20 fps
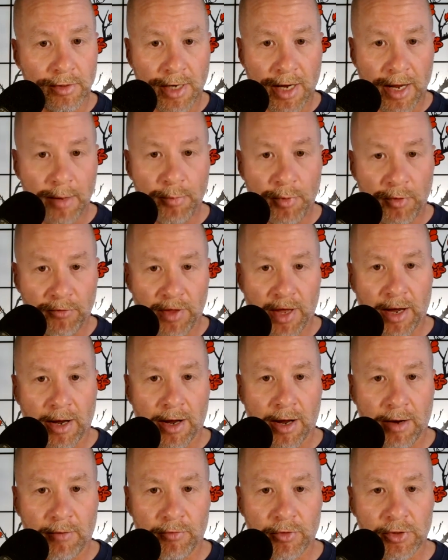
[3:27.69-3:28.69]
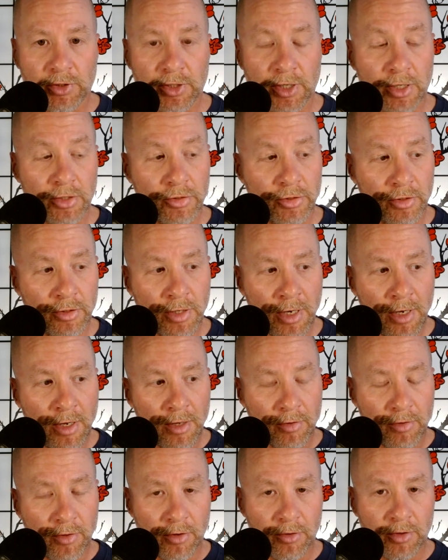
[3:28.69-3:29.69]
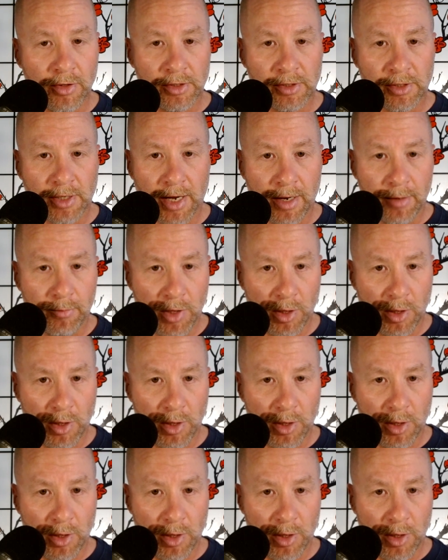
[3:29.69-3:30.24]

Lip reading: tape of that conversation, they're the same.